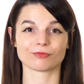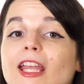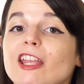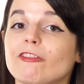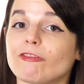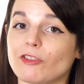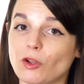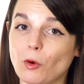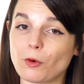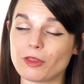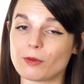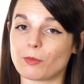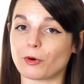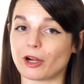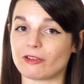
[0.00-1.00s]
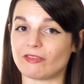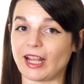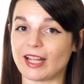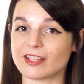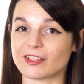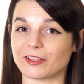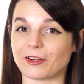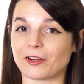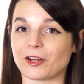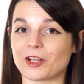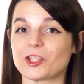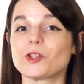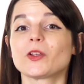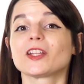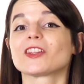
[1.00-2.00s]
If you're the more advanced learner,
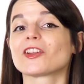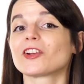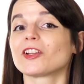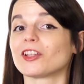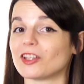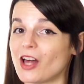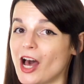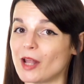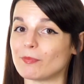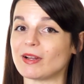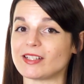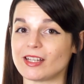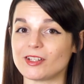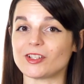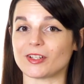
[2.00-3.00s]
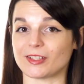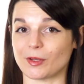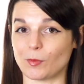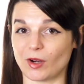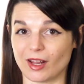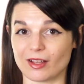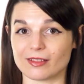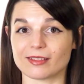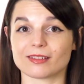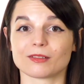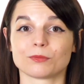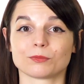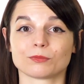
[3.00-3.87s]
you can learn a lot by teaching someone else.